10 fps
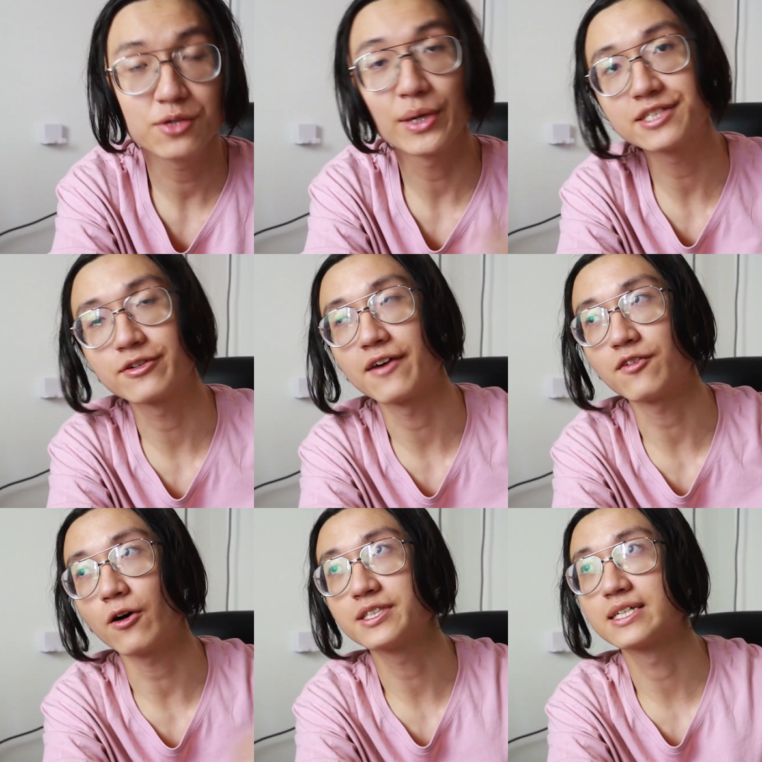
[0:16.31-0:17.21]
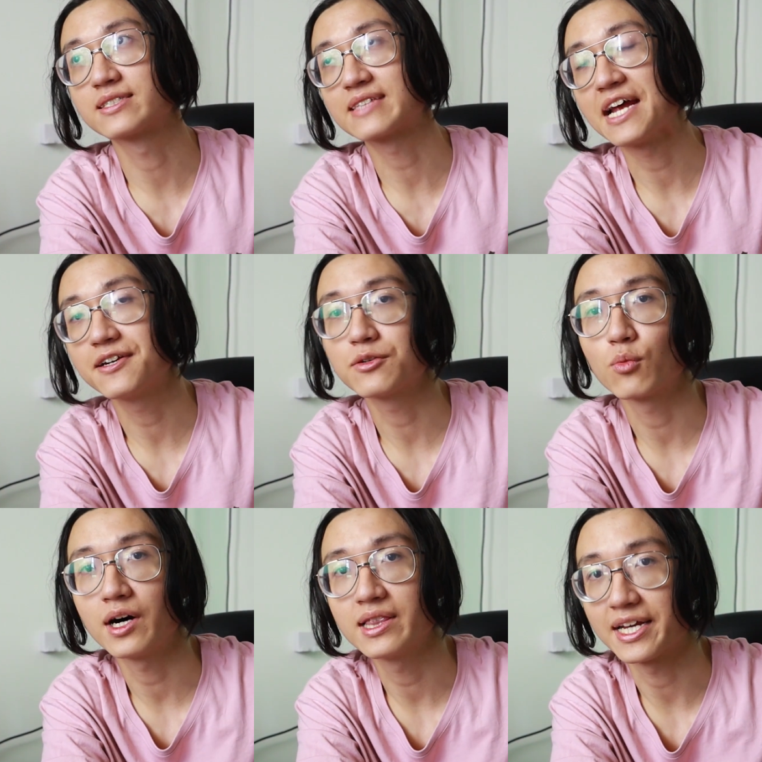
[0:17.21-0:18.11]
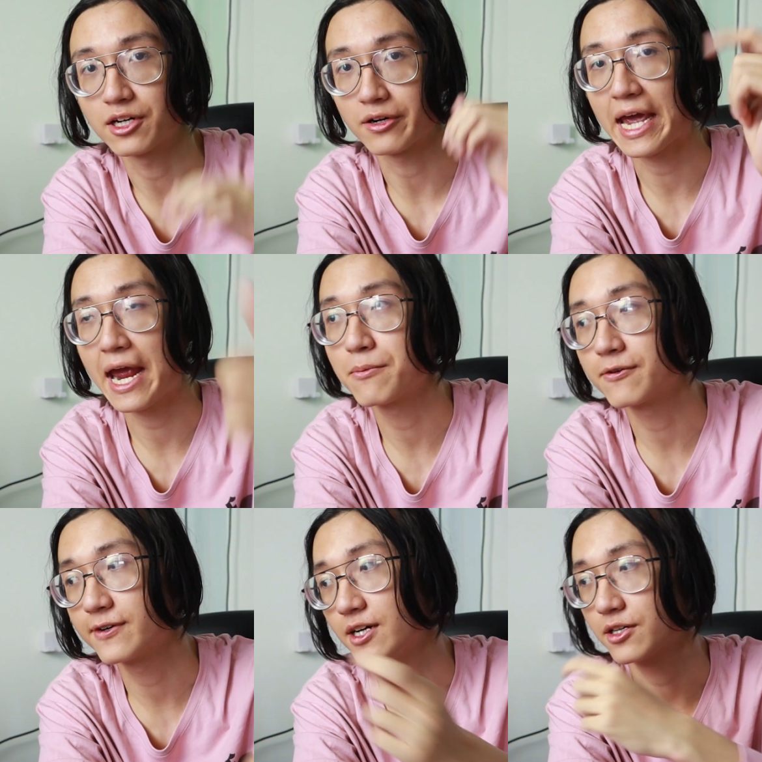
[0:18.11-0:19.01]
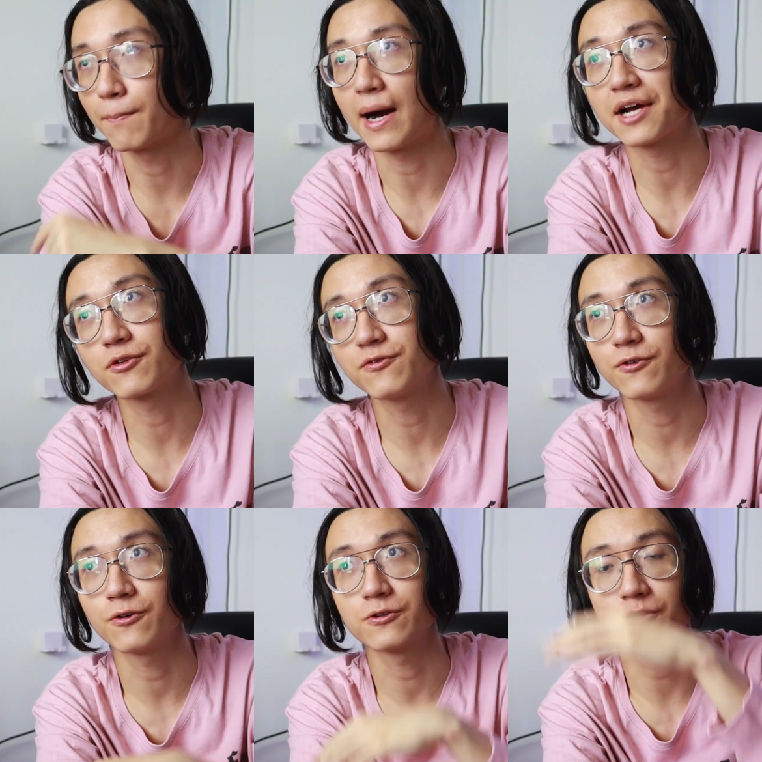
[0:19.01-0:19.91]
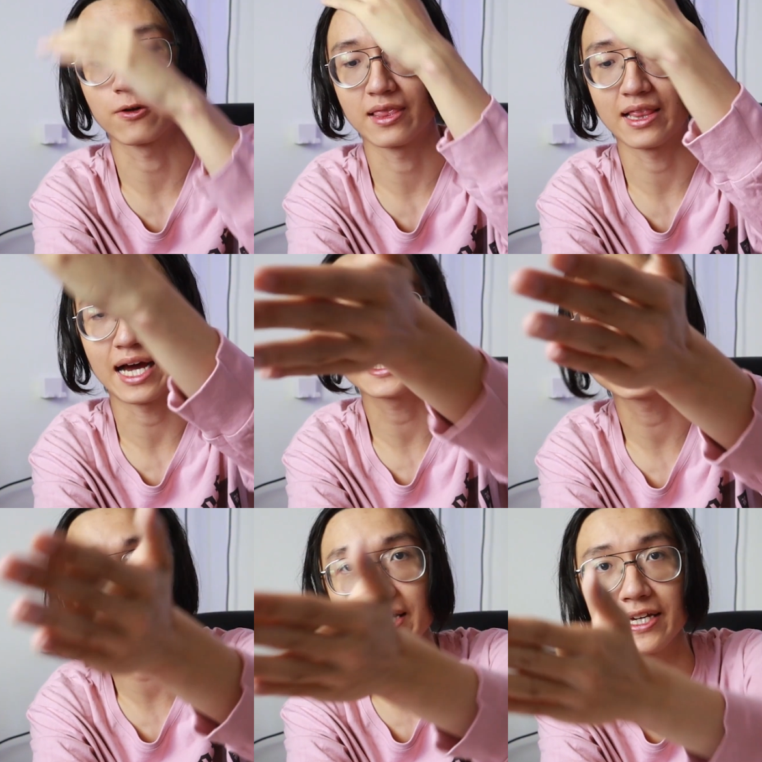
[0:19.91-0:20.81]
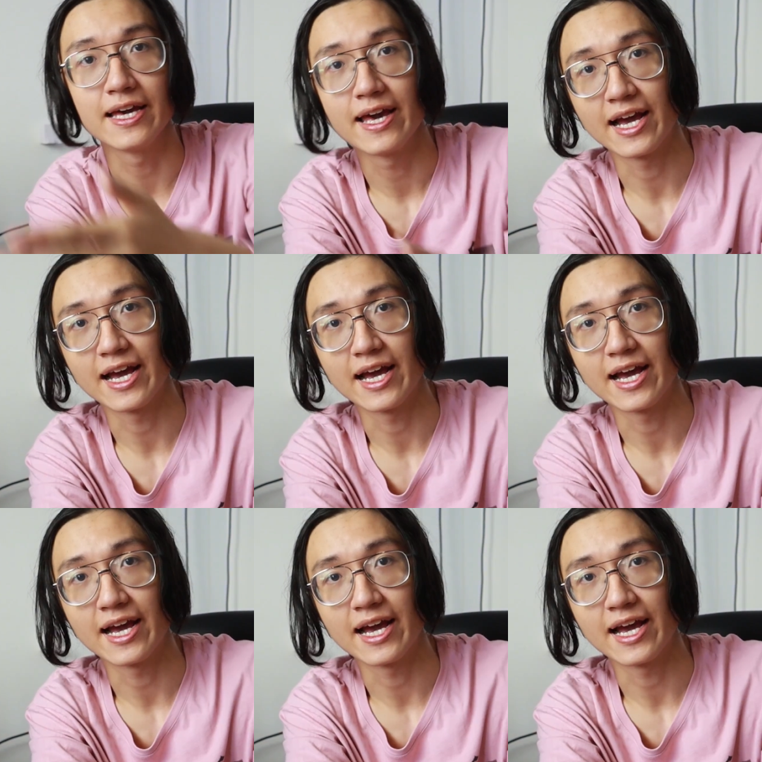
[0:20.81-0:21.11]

Anyways, you have all the standard one like your camera, your microphone, your lighting,